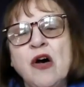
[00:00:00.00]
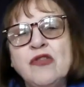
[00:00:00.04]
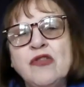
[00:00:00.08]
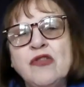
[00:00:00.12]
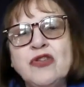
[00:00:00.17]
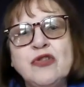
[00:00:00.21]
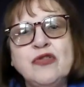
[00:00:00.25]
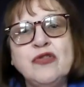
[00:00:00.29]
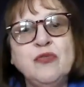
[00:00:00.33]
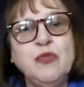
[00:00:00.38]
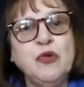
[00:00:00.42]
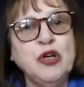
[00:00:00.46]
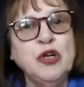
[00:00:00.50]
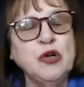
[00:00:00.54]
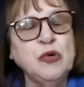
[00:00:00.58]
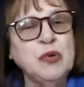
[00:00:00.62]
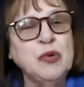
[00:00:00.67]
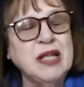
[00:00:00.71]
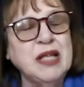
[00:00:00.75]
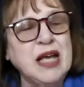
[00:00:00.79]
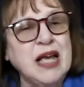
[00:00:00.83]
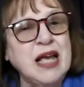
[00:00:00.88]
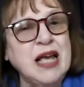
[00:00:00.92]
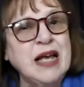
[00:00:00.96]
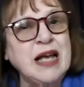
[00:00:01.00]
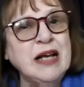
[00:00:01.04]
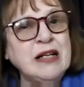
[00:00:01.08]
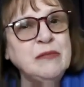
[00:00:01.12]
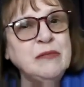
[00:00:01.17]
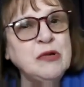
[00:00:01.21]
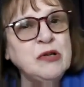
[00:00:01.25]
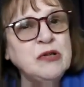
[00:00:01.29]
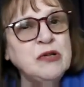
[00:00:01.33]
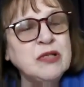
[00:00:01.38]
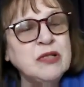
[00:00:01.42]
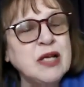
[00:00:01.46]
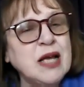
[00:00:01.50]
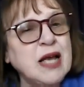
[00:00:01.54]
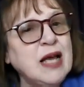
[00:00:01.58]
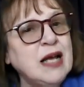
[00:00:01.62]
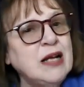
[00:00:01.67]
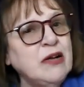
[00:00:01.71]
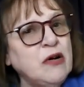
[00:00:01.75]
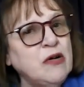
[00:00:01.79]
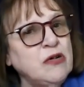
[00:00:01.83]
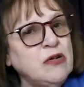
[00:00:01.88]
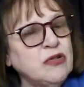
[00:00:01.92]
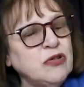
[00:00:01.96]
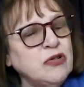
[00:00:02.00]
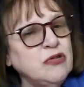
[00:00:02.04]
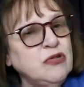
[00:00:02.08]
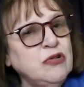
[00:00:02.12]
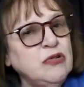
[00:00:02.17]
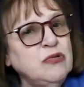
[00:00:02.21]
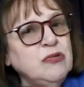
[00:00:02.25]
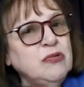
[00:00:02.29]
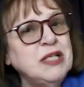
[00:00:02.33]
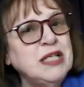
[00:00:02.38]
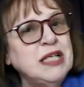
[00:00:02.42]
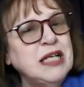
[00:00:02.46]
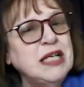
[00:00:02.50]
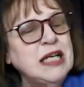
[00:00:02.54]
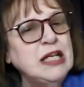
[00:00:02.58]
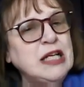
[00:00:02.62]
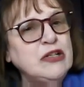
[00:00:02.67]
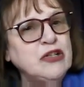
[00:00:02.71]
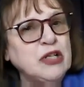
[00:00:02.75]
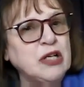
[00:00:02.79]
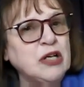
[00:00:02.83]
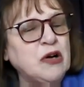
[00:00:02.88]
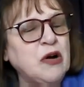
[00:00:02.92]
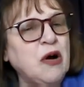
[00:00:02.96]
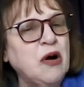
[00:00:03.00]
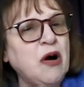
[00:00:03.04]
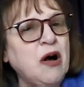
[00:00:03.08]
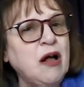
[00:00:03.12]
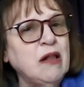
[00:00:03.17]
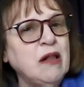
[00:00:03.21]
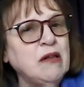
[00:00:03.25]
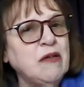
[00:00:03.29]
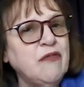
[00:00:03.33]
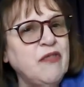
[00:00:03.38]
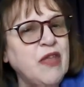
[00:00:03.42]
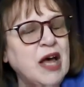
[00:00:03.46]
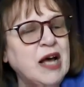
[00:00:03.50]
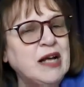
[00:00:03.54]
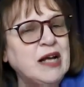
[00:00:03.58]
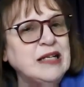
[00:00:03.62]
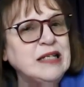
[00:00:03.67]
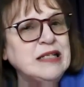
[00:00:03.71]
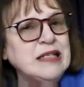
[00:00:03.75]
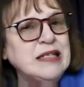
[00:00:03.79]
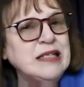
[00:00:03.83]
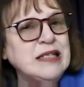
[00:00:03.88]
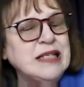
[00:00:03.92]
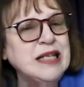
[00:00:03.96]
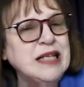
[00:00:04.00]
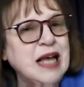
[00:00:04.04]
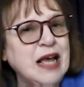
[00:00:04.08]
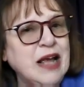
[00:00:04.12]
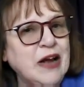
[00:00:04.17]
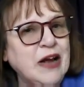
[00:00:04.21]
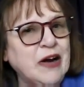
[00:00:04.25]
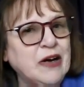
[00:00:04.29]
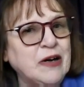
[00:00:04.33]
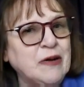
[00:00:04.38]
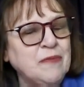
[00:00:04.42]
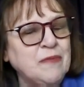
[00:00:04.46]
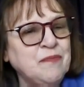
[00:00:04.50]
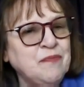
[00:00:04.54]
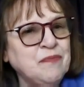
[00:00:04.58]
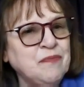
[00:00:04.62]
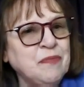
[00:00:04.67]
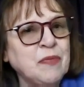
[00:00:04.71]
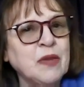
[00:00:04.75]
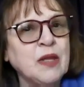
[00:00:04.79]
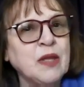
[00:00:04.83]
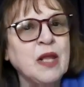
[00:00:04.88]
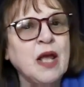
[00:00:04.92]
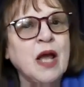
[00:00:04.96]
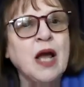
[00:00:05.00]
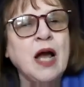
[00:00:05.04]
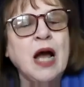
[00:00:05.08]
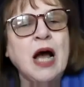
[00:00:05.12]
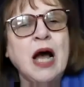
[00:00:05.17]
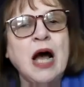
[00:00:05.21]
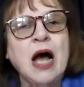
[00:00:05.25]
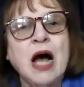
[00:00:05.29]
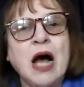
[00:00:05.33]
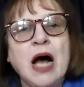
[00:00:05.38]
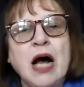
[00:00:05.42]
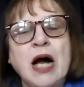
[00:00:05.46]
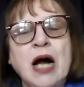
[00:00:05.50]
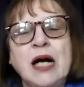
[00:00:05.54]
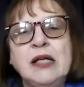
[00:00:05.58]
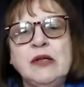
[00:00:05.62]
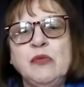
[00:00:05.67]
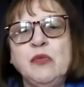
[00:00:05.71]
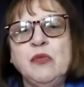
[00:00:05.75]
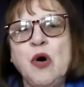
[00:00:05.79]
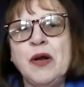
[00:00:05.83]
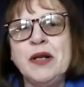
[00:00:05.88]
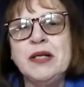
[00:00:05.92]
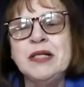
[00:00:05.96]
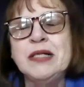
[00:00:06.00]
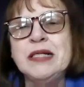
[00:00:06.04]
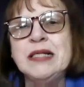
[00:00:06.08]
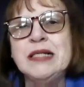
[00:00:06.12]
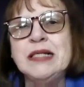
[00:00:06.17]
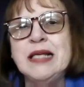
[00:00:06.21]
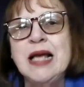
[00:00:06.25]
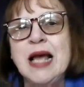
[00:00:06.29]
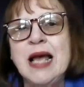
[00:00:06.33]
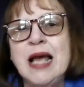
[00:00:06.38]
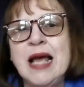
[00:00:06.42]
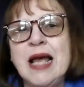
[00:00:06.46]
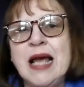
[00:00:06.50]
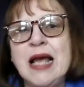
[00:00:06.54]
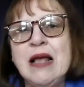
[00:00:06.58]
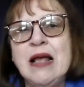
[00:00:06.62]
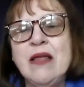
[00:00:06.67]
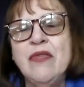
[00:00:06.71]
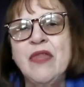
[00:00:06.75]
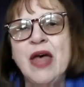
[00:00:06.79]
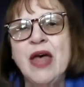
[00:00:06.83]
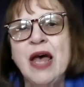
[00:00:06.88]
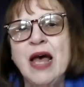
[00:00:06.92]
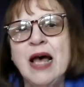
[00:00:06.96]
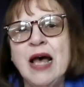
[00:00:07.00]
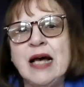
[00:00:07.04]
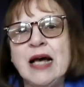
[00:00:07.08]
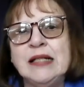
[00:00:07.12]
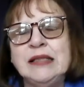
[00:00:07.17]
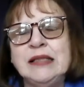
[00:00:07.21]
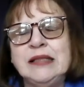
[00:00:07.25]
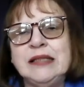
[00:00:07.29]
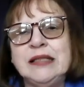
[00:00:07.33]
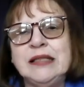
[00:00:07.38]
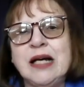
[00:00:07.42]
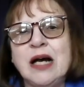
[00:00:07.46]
also work with animals and also do teaching. All of that is there. I want to say that